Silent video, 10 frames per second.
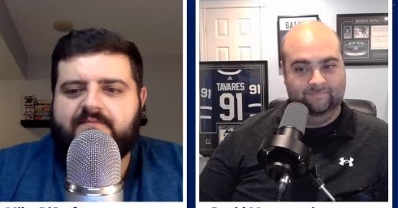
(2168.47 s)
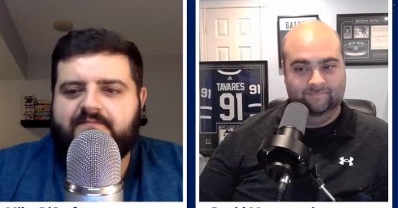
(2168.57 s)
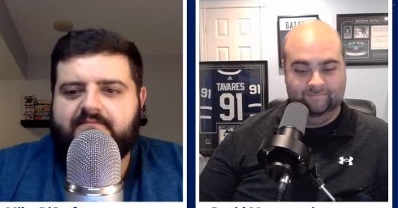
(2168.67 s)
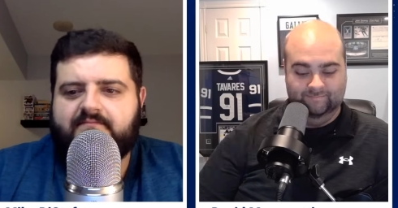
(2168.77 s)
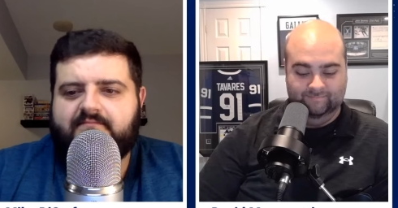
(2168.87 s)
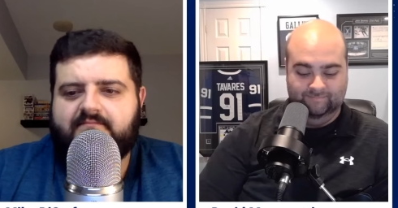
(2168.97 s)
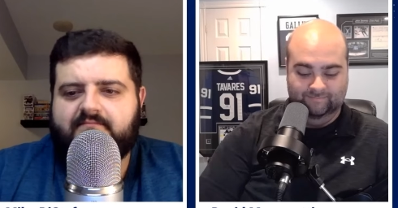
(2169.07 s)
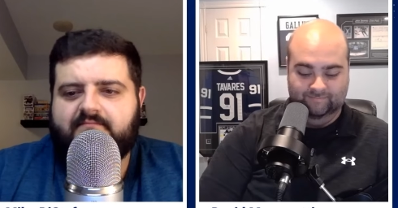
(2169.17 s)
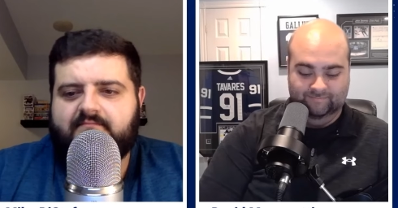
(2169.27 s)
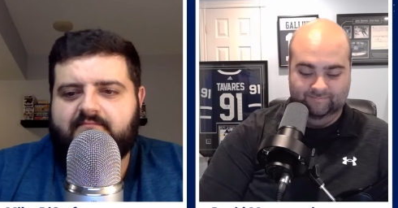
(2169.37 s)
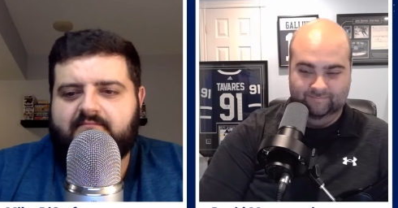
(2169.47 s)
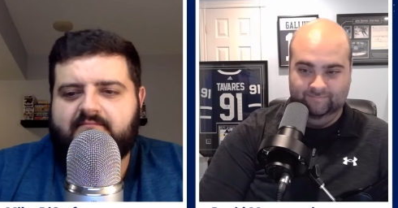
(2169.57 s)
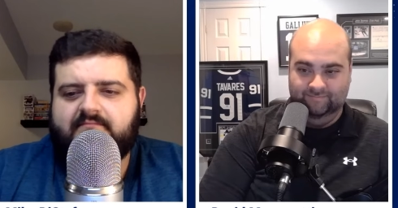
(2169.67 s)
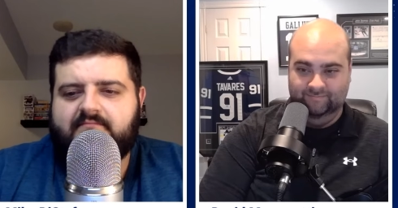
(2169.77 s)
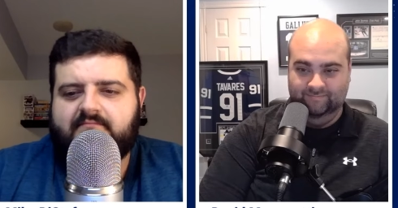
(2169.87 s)

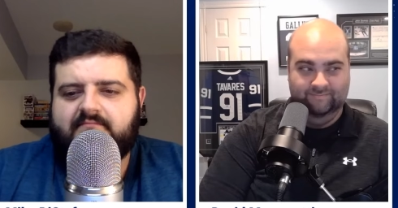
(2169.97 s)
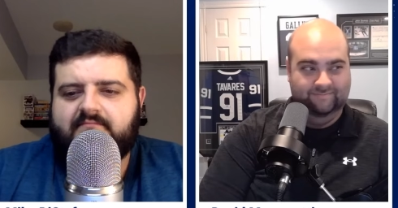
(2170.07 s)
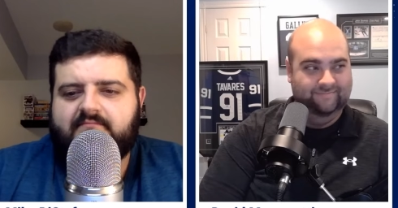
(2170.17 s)
Nobody speaks.